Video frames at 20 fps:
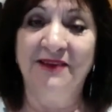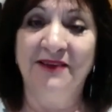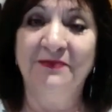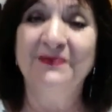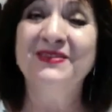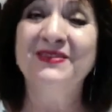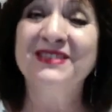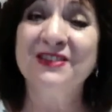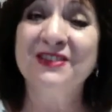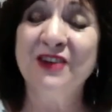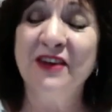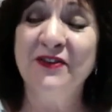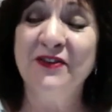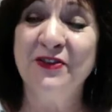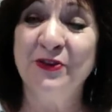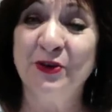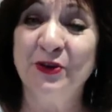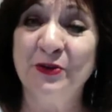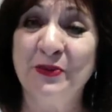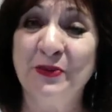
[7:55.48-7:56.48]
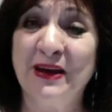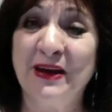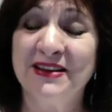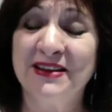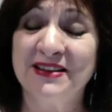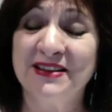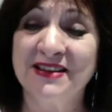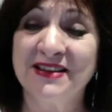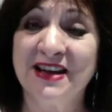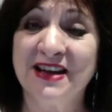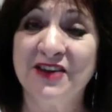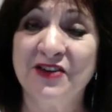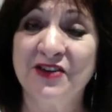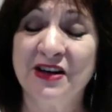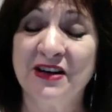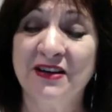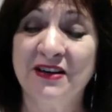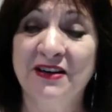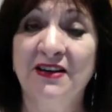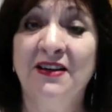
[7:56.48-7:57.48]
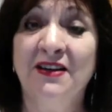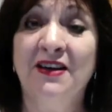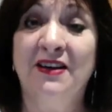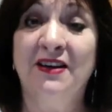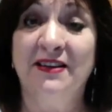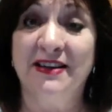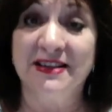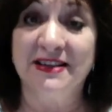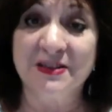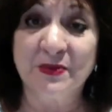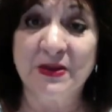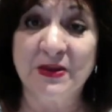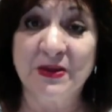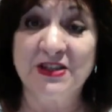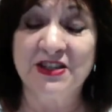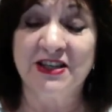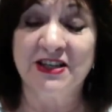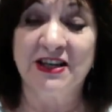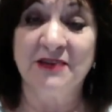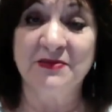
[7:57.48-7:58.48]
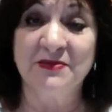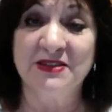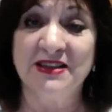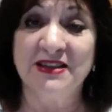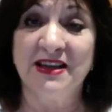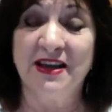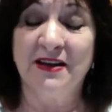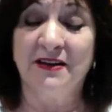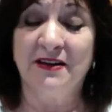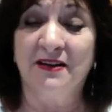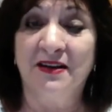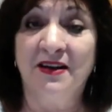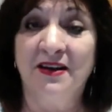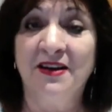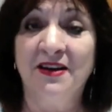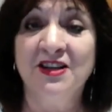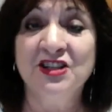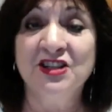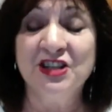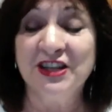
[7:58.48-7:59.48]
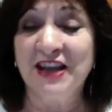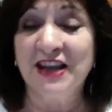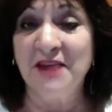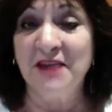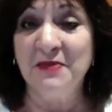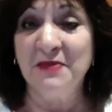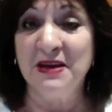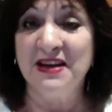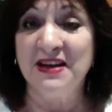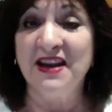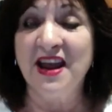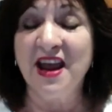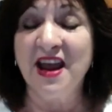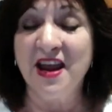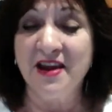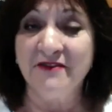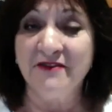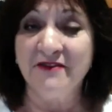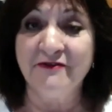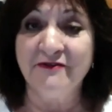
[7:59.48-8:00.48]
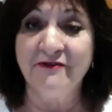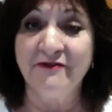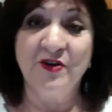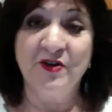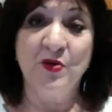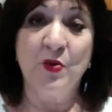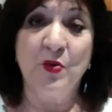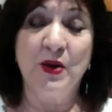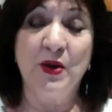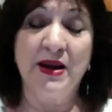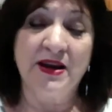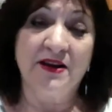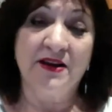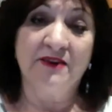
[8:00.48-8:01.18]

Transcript: Still haven't thought about it, Sandra. Next week she comes again. She came in every week